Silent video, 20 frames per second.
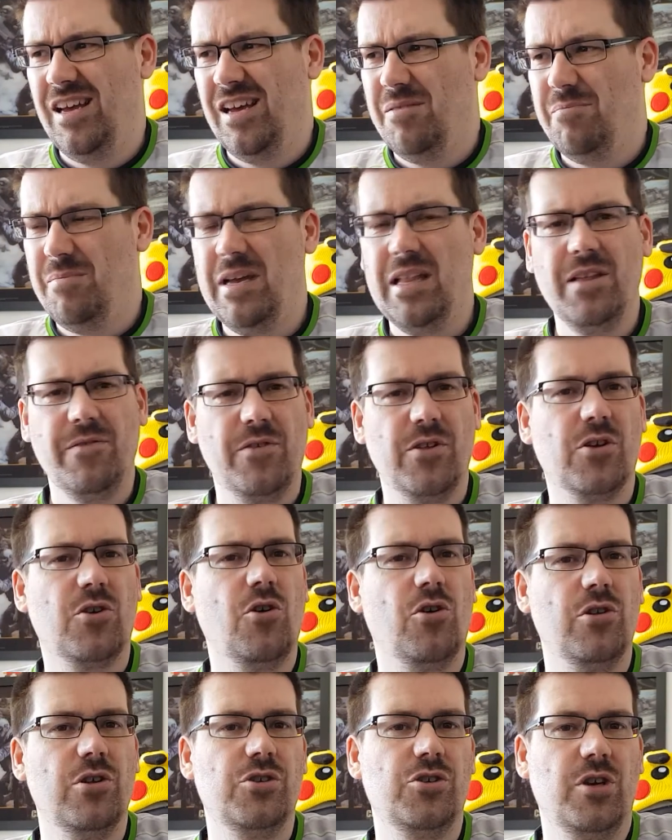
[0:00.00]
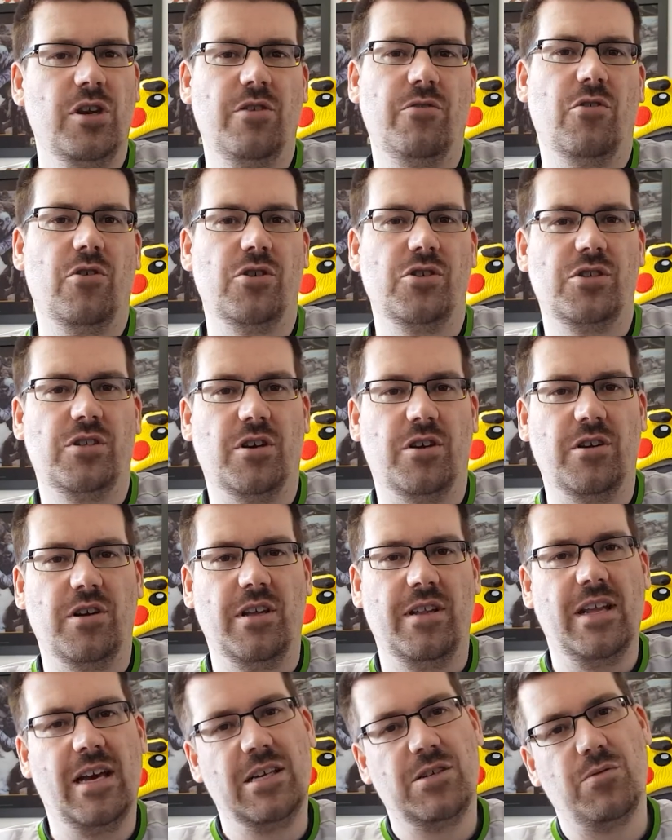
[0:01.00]
mainly for the Call of Duty roster,
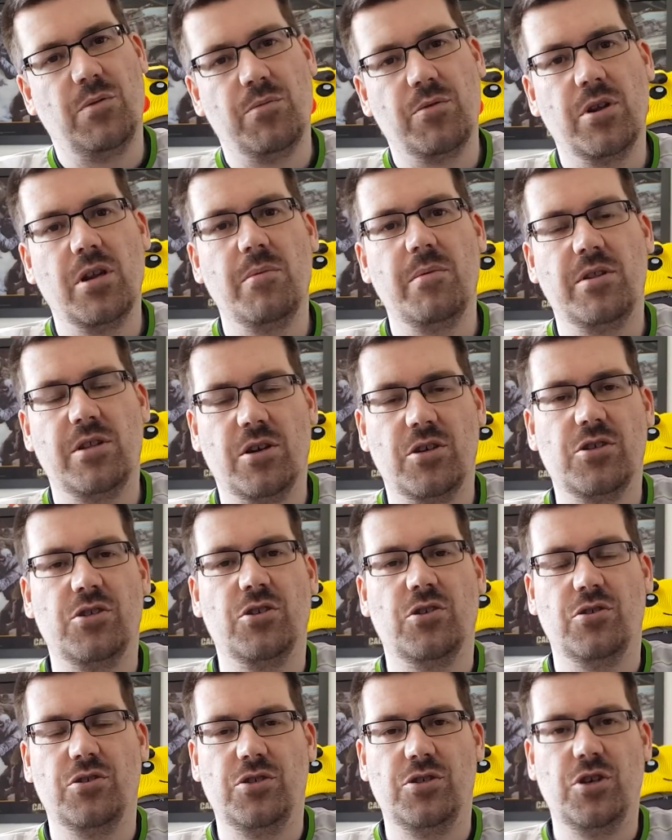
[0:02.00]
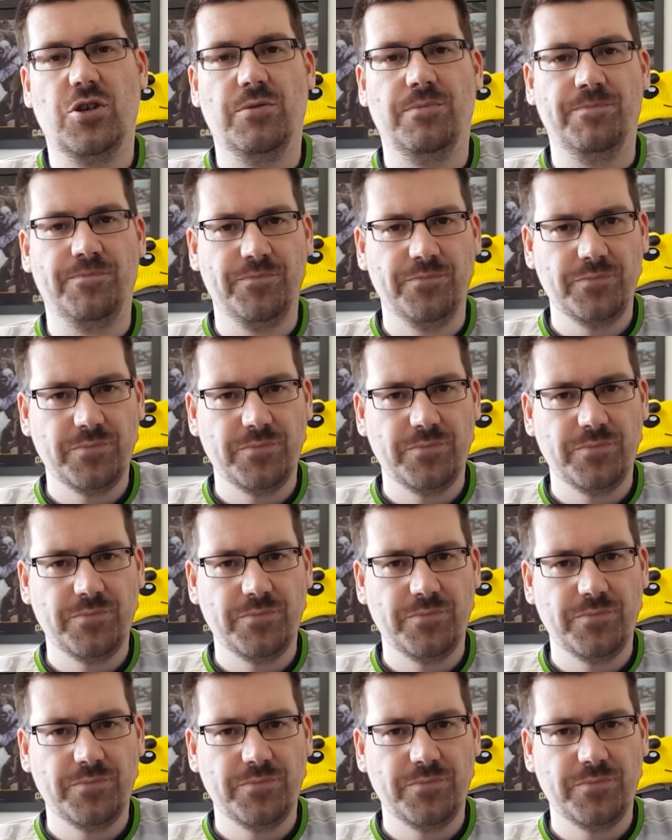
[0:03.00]
and that's what I'm going to be touching on soon.